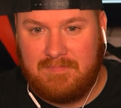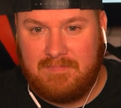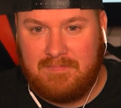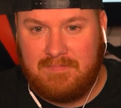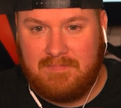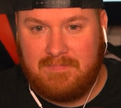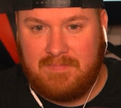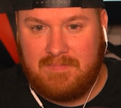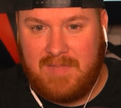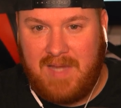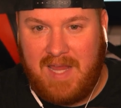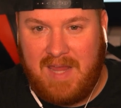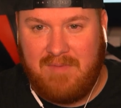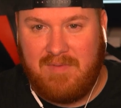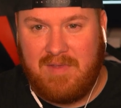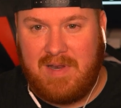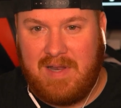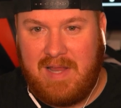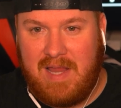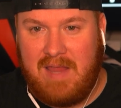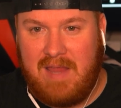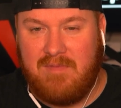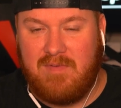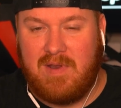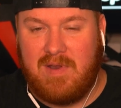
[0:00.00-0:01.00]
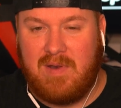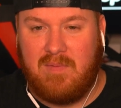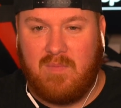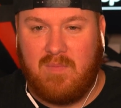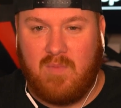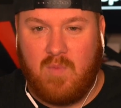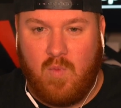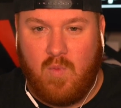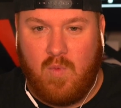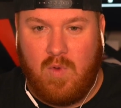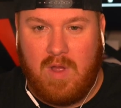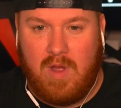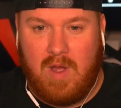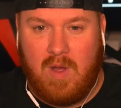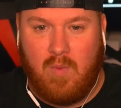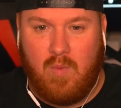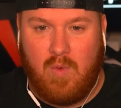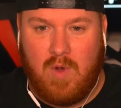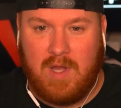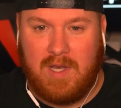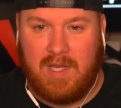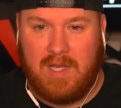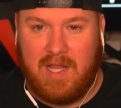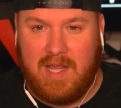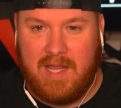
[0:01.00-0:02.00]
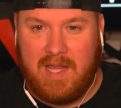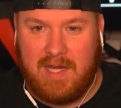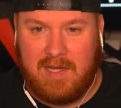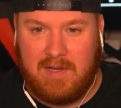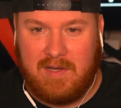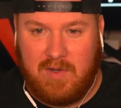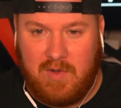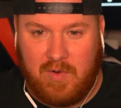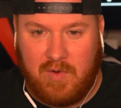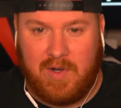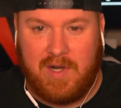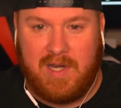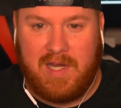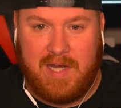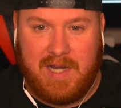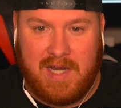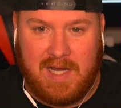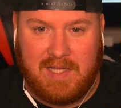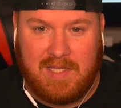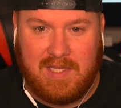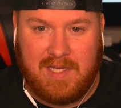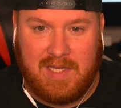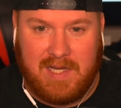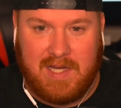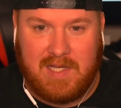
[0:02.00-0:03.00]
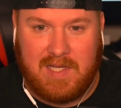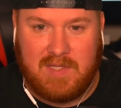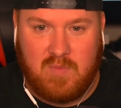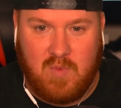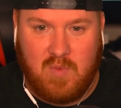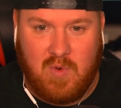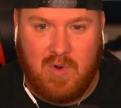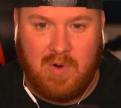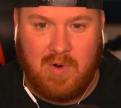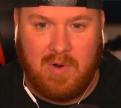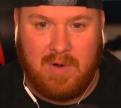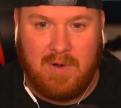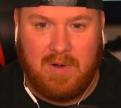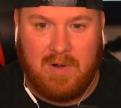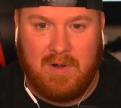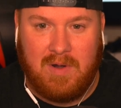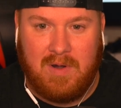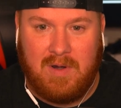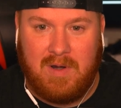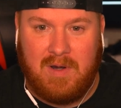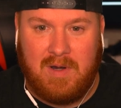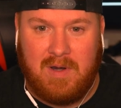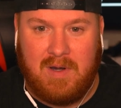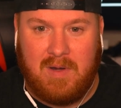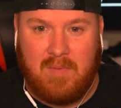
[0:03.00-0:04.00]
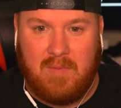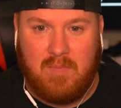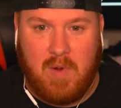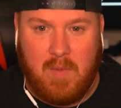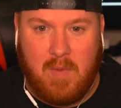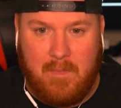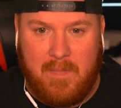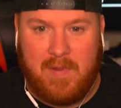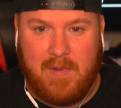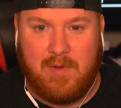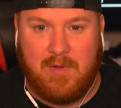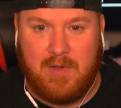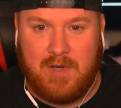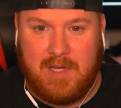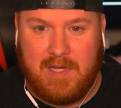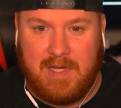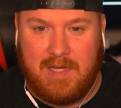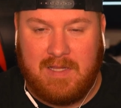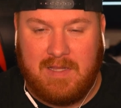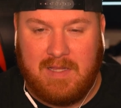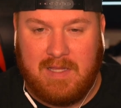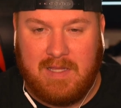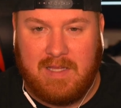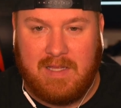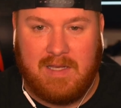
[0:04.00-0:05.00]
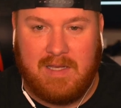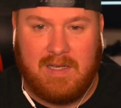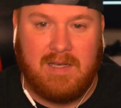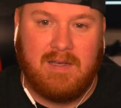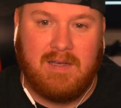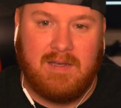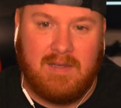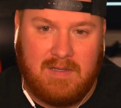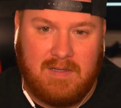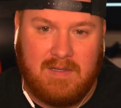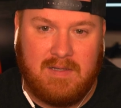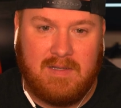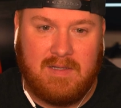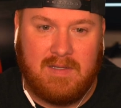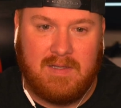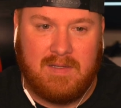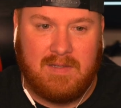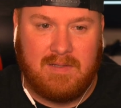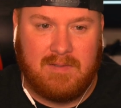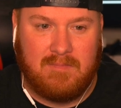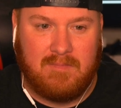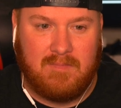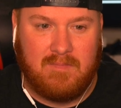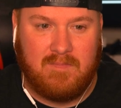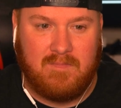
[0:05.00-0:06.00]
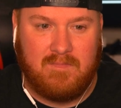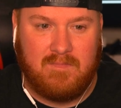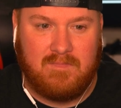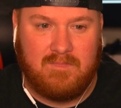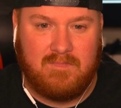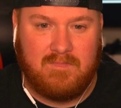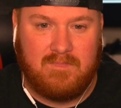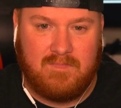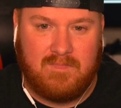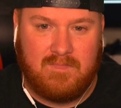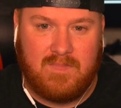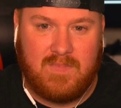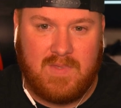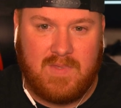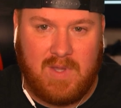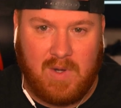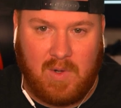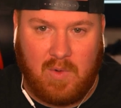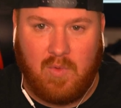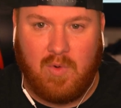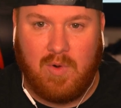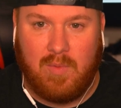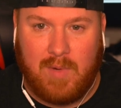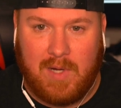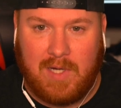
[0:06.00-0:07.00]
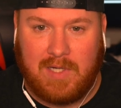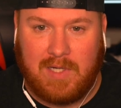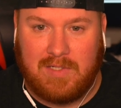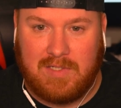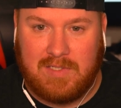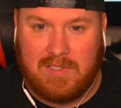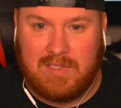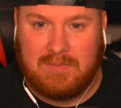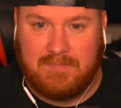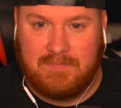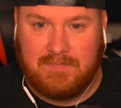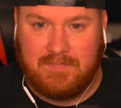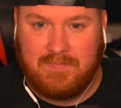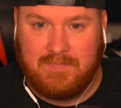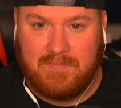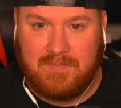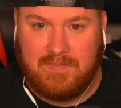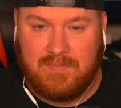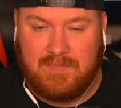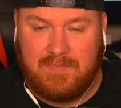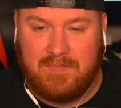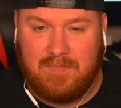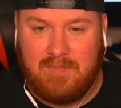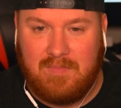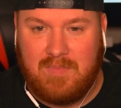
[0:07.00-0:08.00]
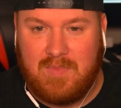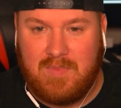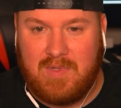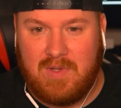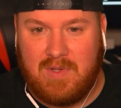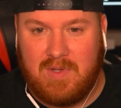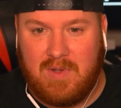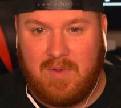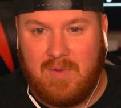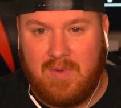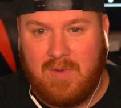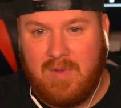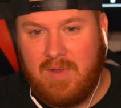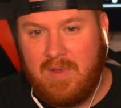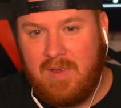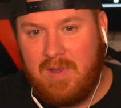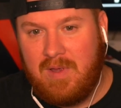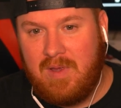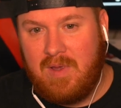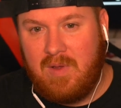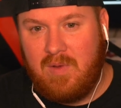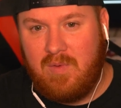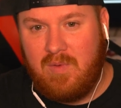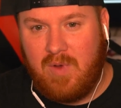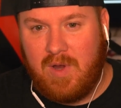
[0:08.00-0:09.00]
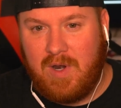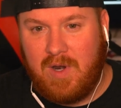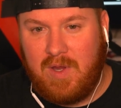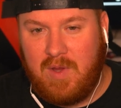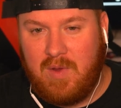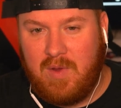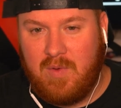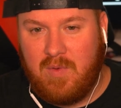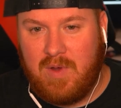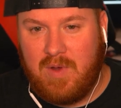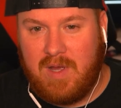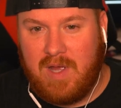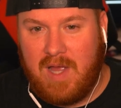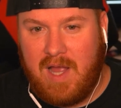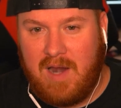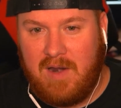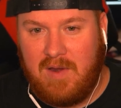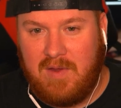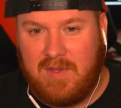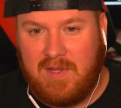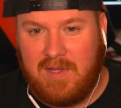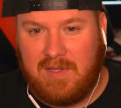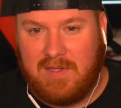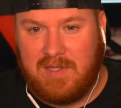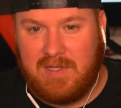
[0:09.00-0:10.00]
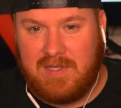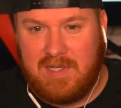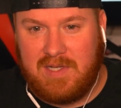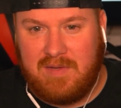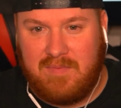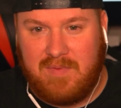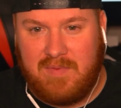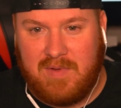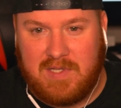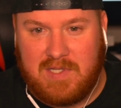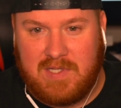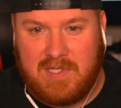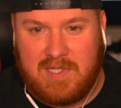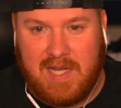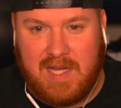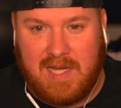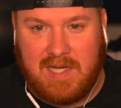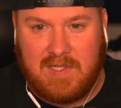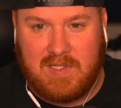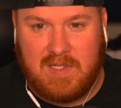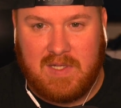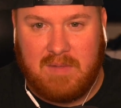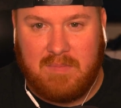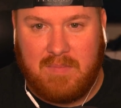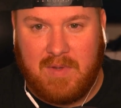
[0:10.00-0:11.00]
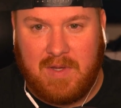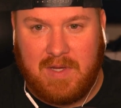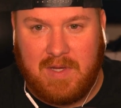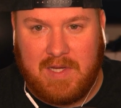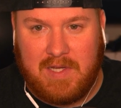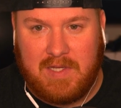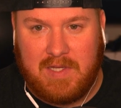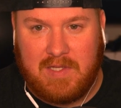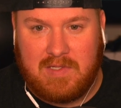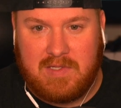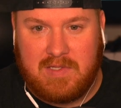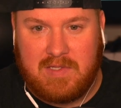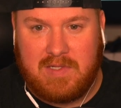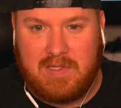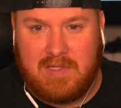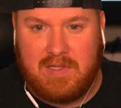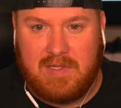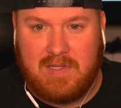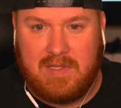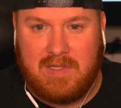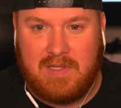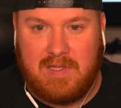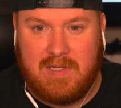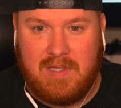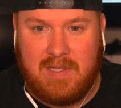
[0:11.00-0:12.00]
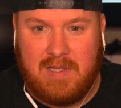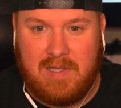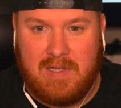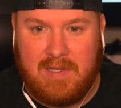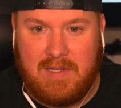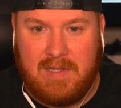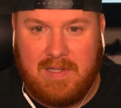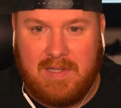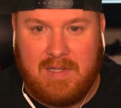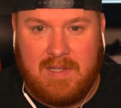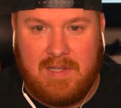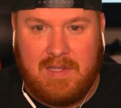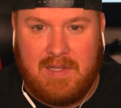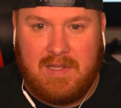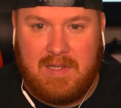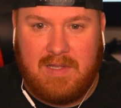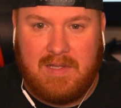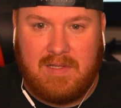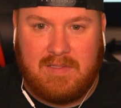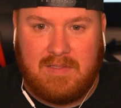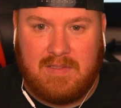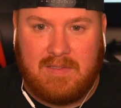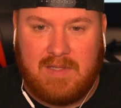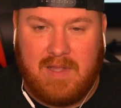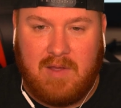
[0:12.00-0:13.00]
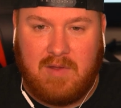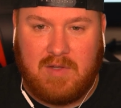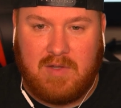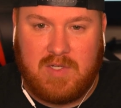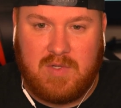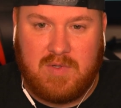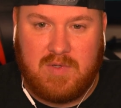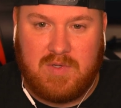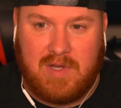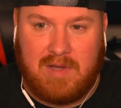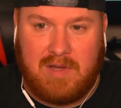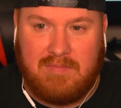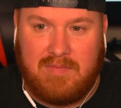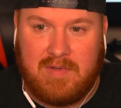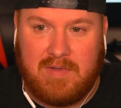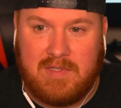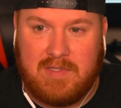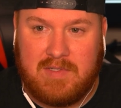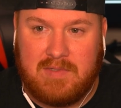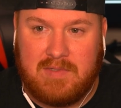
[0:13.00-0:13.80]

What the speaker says: Even a one-legged Green, I think, has more mobility than their quarterback does. So, how do you think the defense stacks up against LSU's offense?